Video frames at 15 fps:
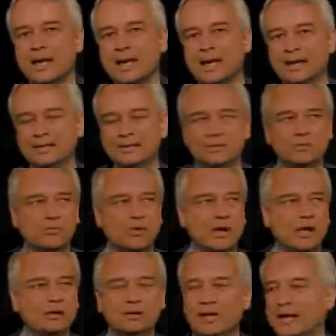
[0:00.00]
And,
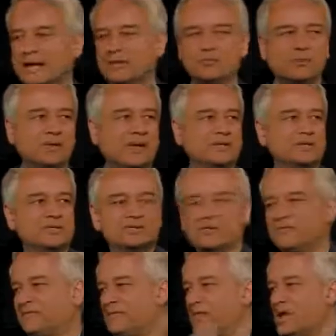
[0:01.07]
well, I can relate the
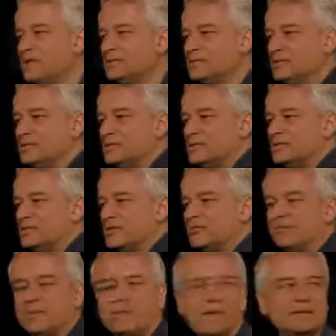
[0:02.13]
drift velocity to the
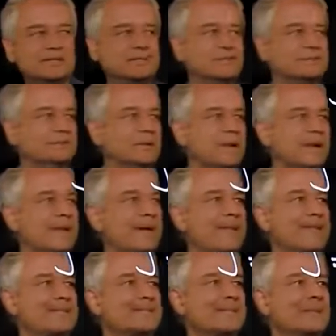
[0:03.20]
drift momentum
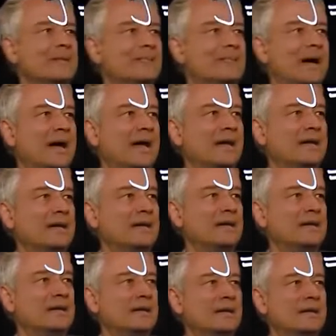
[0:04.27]

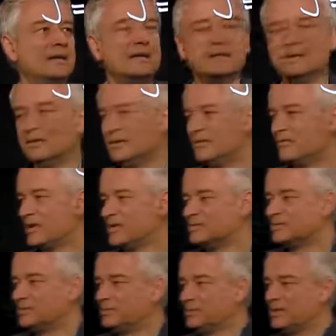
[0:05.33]
very
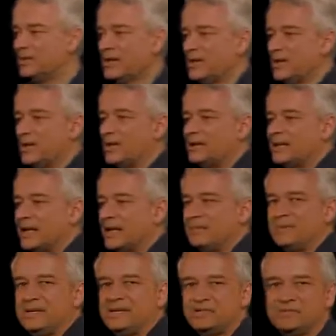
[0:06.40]
simply by noting
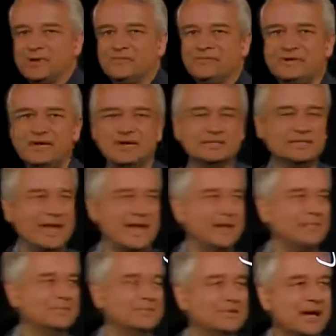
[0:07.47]
that P drift is
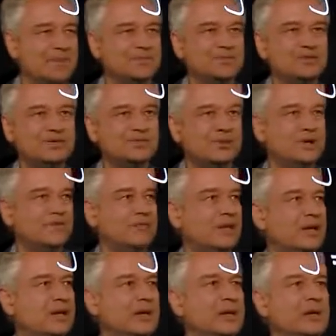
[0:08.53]
M times V drift.